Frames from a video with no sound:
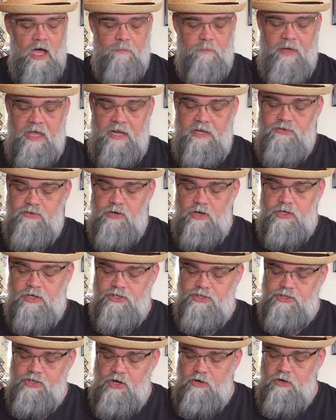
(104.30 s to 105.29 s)
Painted Trunk
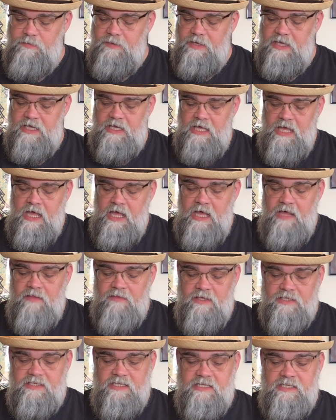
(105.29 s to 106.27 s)
assured me
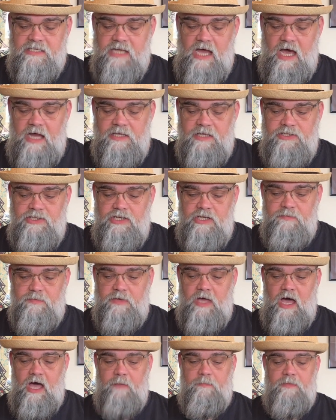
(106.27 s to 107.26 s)
this is not a cheap
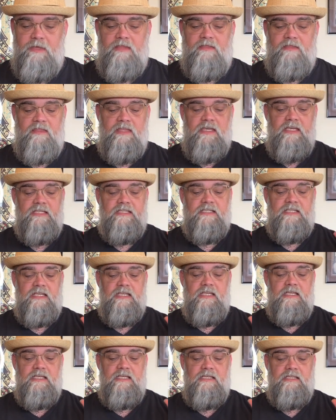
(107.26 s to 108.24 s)
copy. This
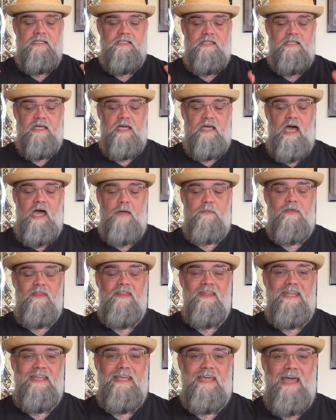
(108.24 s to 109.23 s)
is the copy
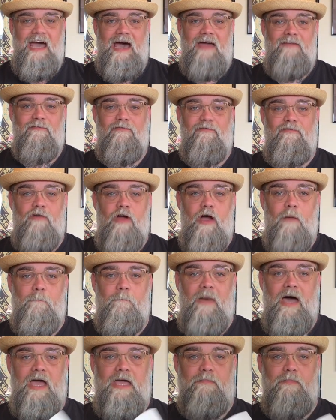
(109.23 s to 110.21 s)
that he got from
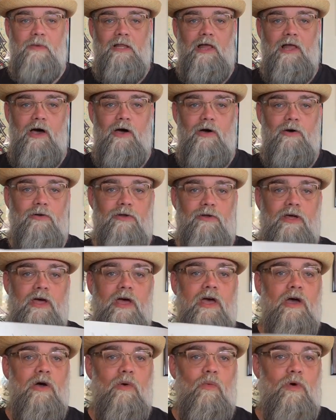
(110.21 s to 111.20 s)
Mike Malone
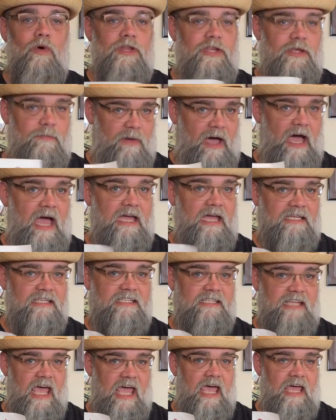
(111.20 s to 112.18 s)
when you buy a
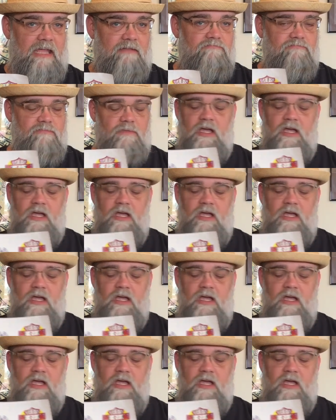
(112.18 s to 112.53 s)
set.